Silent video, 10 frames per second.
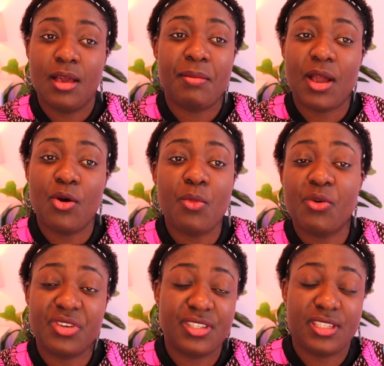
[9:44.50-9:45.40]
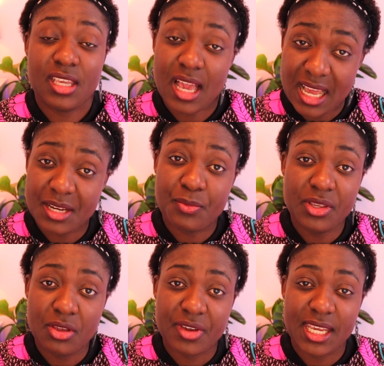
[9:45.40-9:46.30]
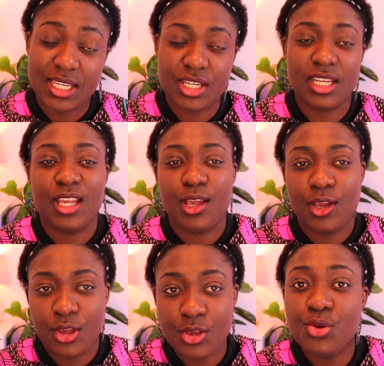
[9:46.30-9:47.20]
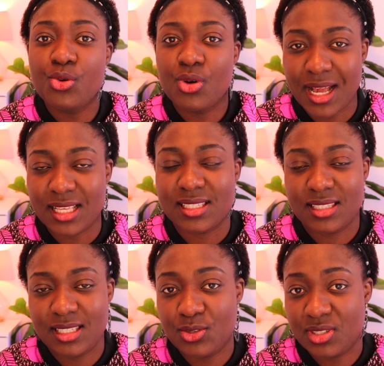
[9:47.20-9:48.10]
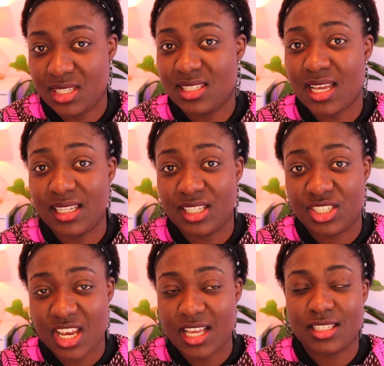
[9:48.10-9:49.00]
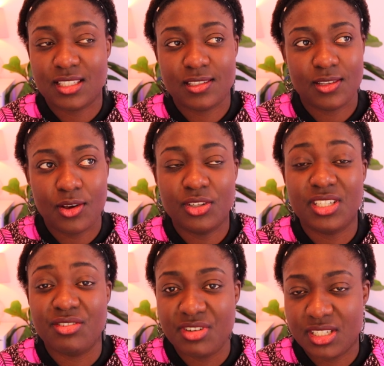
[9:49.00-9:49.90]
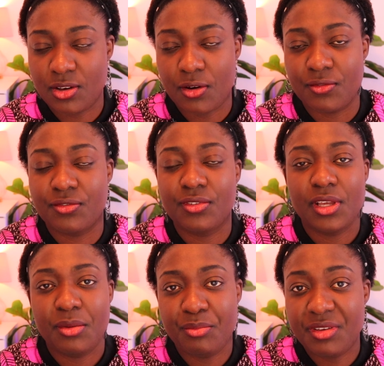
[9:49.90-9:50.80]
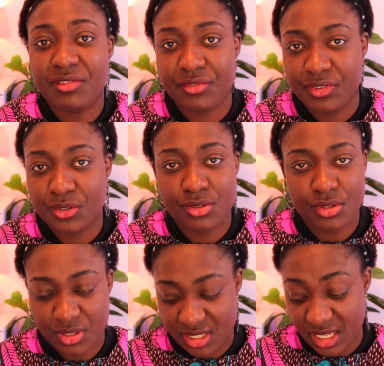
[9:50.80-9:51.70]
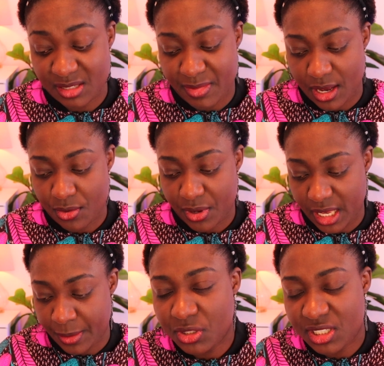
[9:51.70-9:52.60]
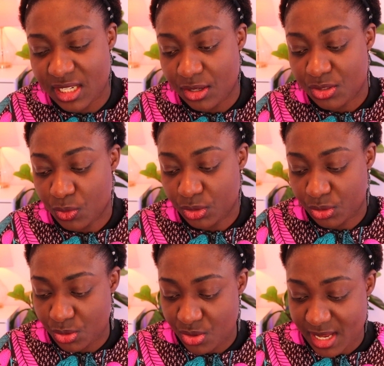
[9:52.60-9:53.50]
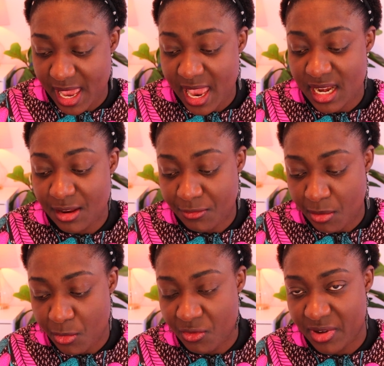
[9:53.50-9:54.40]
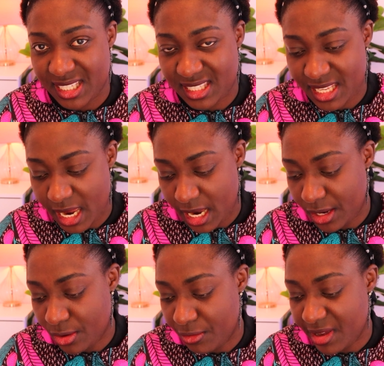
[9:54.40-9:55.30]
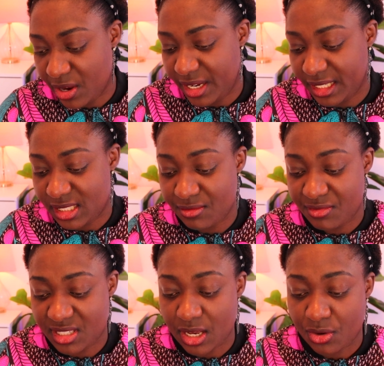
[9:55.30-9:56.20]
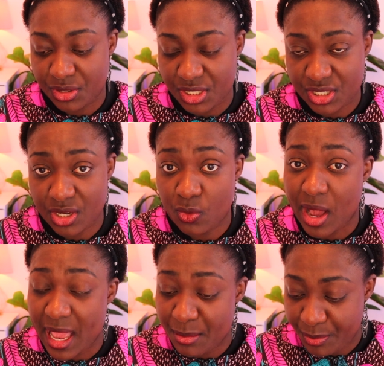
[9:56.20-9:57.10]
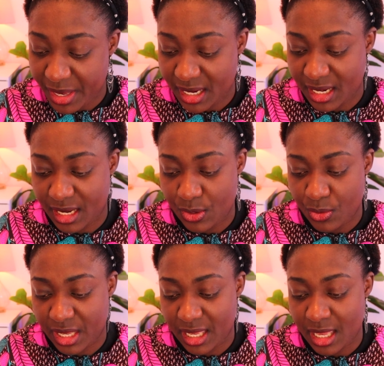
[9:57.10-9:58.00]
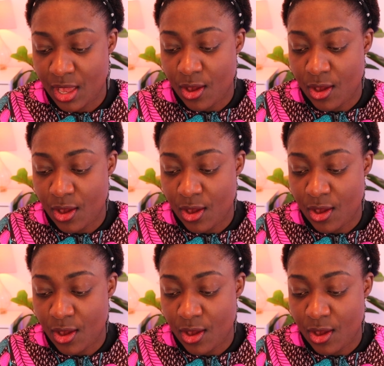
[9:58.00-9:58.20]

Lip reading: by home office. At the point of entry, you still stand the chance or the risk of being refused or sent back. Okay, one thing I also want you to know is that any form of overstaying or violating visa condition while being in the UK